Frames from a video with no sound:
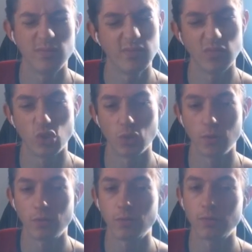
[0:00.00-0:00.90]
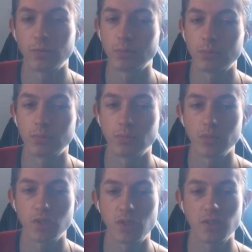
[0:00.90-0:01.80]
Sort of.
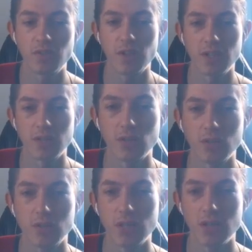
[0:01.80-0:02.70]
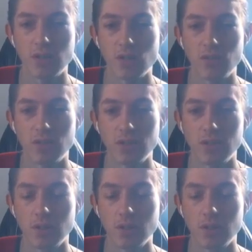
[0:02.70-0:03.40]
It's a good effect, good stats, obviously.